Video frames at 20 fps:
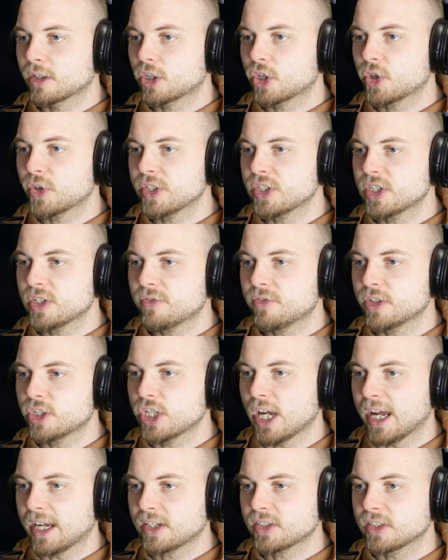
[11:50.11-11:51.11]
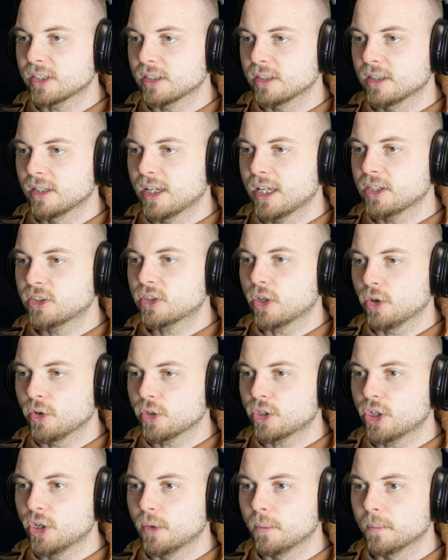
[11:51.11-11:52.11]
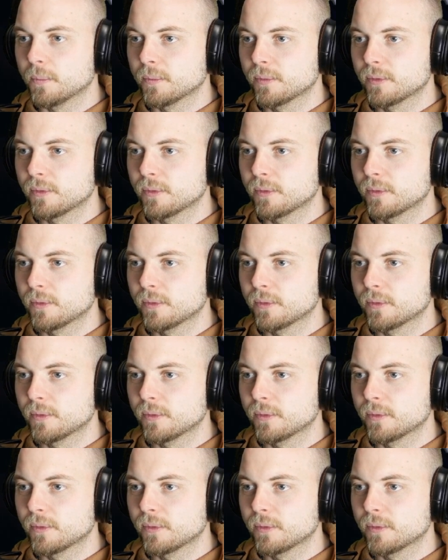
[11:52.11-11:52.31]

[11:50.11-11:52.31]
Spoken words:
Christopher Jackson. He's gotta come.